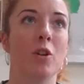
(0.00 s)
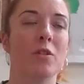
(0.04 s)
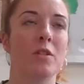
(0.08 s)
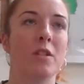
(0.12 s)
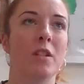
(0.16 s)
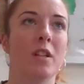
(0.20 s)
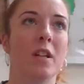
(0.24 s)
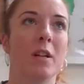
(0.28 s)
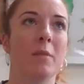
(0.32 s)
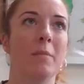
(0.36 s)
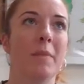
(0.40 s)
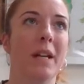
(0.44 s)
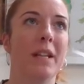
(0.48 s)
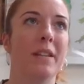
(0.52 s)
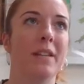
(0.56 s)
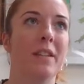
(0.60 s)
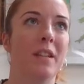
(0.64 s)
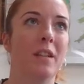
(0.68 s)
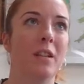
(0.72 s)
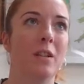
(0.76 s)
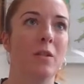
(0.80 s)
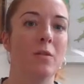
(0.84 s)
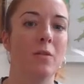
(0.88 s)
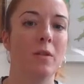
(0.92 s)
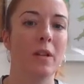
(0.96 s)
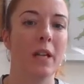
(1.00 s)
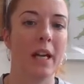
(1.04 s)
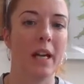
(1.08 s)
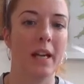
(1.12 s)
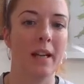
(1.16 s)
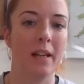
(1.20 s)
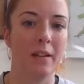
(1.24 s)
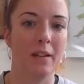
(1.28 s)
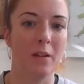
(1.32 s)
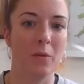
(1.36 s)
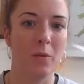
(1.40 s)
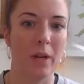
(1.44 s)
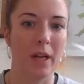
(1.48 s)
to commend the UK
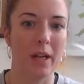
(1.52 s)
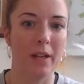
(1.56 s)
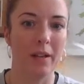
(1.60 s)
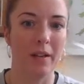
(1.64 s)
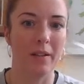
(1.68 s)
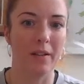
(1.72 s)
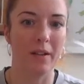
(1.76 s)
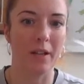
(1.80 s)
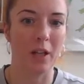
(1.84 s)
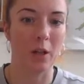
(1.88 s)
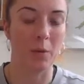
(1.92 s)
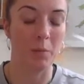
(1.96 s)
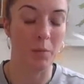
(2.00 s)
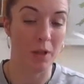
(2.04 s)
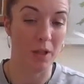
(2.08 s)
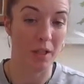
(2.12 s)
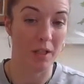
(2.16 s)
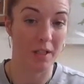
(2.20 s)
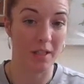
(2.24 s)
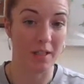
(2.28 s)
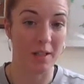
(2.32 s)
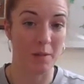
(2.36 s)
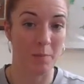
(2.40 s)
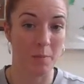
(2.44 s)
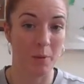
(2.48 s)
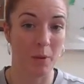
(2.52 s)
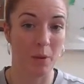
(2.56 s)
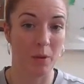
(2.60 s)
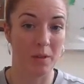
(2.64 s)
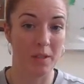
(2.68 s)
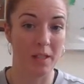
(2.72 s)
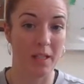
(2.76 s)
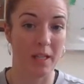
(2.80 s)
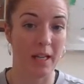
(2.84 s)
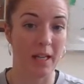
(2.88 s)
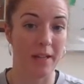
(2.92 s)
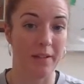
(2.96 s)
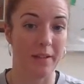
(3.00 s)
in the way that the community has pulled
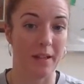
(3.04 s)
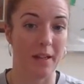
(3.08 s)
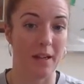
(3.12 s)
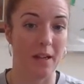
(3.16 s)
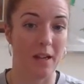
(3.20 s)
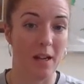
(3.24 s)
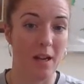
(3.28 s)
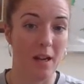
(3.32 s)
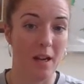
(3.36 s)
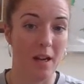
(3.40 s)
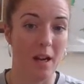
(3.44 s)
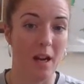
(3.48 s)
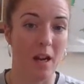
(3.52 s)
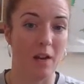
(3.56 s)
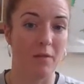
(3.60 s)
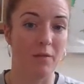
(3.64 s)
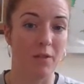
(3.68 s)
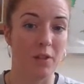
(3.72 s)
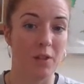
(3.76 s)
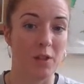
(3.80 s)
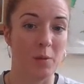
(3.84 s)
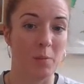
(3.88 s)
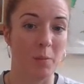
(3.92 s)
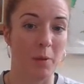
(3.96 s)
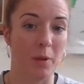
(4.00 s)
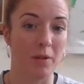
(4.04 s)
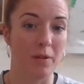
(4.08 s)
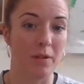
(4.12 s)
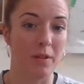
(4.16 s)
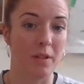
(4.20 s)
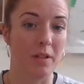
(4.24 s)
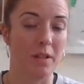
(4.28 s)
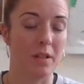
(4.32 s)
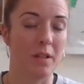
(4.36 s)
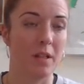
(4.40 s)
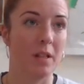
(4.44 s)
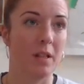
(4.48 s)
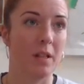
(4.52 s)
together and
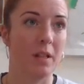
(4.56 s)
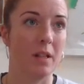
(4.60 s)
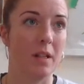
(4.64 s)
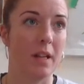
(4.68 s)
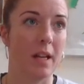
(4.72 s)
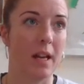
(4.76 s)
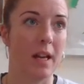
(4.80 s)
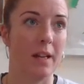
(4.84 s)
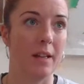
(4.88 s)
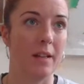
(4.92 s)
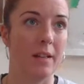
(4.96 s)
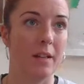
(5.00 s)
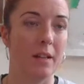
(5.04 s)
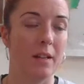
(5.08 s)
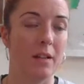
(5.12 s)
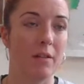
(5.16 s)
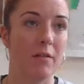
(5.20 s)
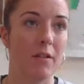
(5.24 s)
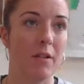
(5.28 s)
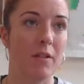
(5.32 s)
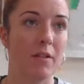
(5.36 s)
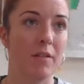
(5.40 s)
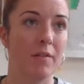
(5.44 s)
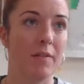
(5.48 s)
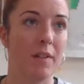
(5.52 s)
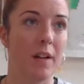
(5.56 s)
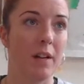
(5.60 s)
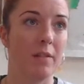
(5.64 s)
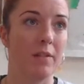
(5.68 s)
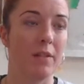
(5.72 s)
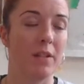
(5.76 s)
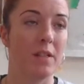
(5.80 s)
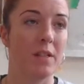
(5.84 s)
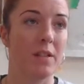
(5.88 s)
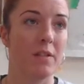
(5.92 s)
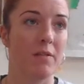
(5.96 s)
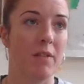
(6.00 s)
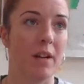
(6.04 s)
responded to the
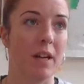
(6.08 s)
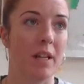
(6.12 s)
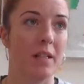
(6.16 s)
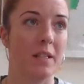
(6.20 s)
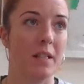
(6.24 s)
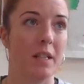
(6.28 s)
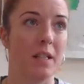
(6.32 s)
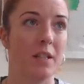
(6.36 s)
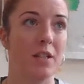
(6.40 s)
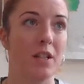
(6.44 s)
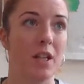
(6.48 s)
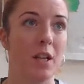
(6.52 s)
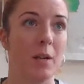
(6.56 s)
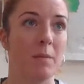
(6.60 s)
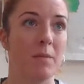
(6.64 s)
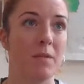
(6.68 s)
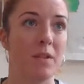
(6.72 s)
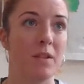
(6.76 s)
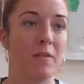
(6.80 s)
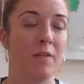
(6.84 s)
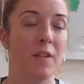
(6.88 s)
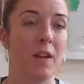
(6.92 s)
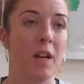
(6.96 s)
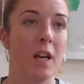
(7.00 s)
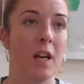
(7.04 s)
coronavirus threat in terms of